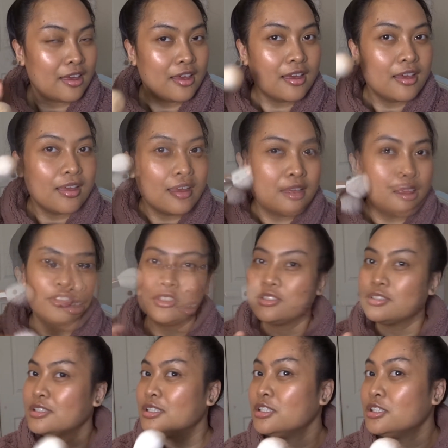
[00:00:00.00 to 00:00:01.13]
Then we're
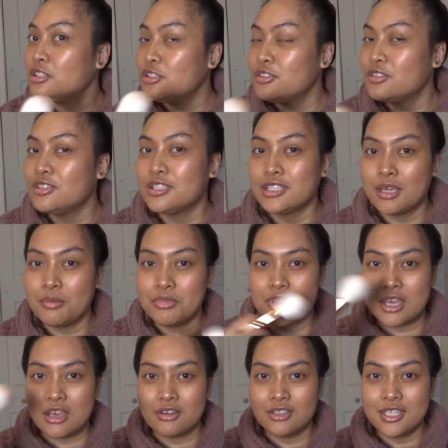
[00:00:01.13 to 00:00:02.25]
just gonna do the same
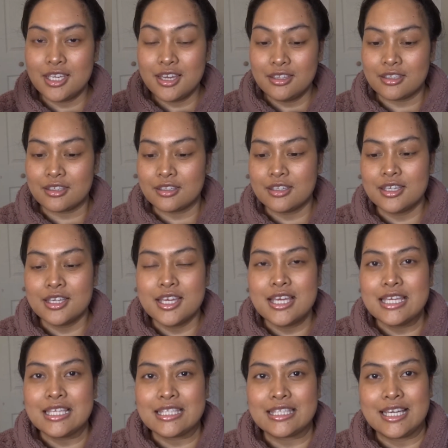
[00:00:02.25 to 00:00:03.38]
thing on the other
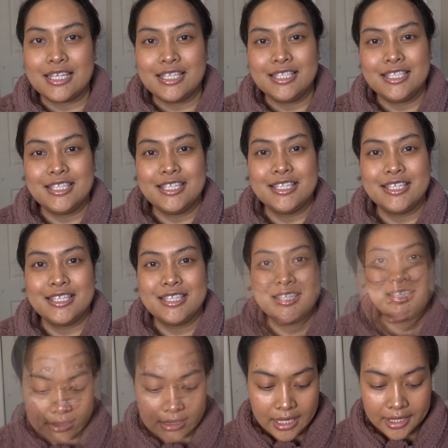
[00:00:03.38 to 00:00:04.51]
side.
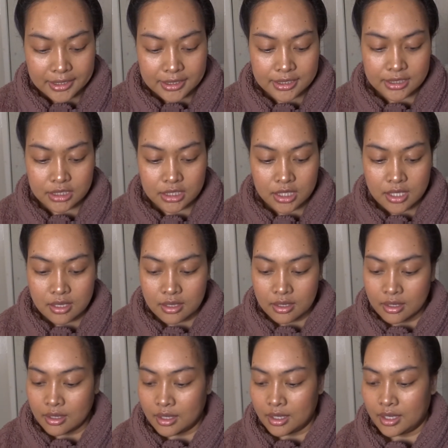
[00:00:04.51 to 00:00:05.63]
Next,
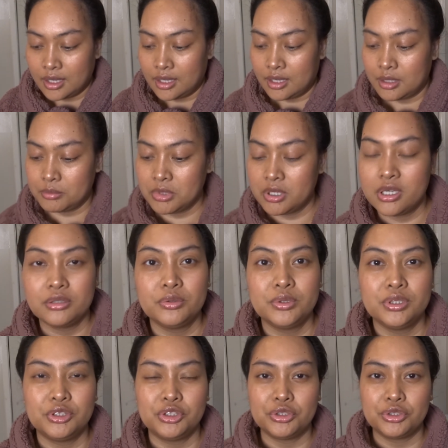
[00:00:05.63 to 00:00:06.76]
I'm going
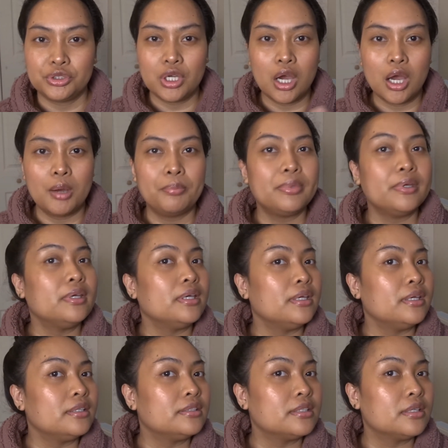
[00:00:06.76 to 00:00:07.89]
to top
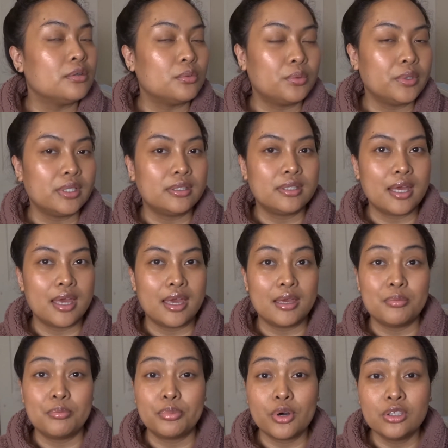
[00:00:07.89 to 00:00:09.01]
it with a
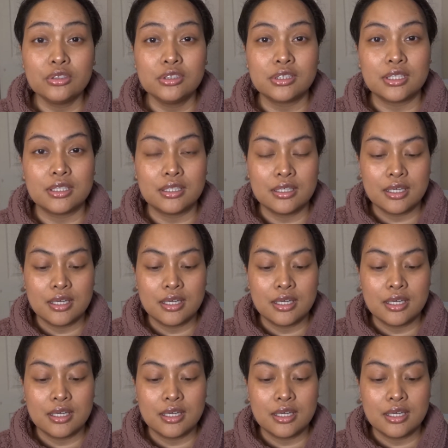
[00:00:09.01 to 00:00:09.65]
bronzer,